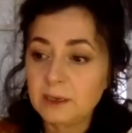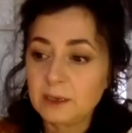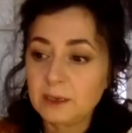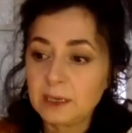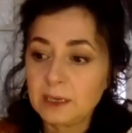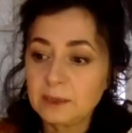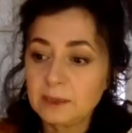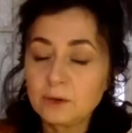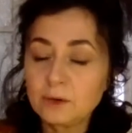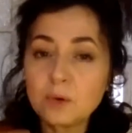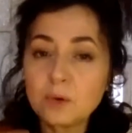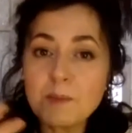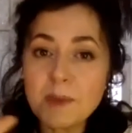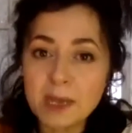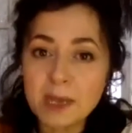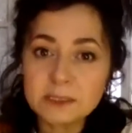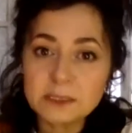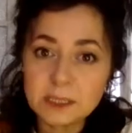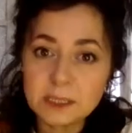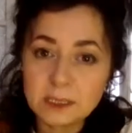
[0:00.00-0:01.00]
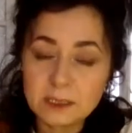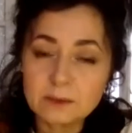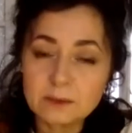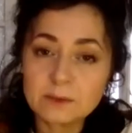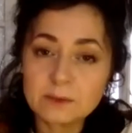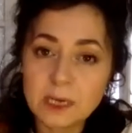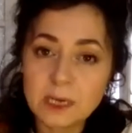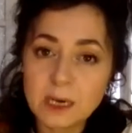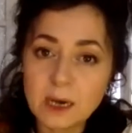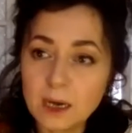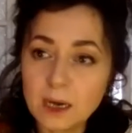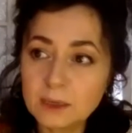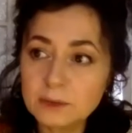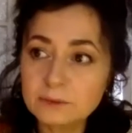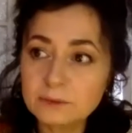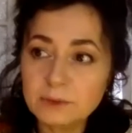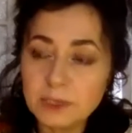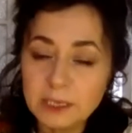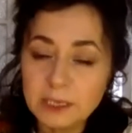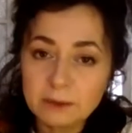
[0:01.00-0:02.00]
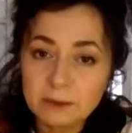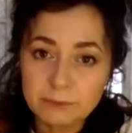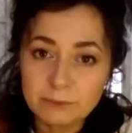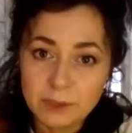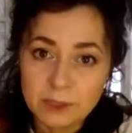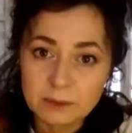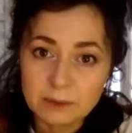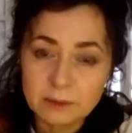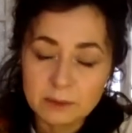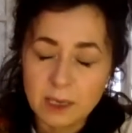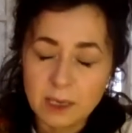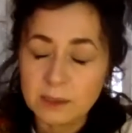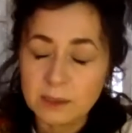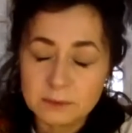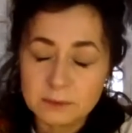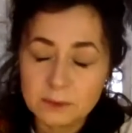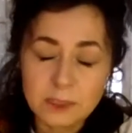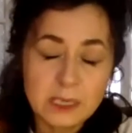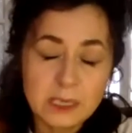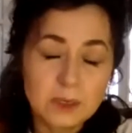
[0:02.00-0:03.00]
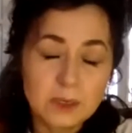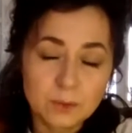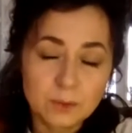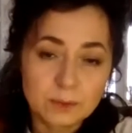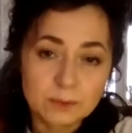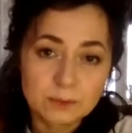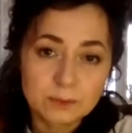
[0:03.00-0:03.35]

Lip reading: and commenting on an unequal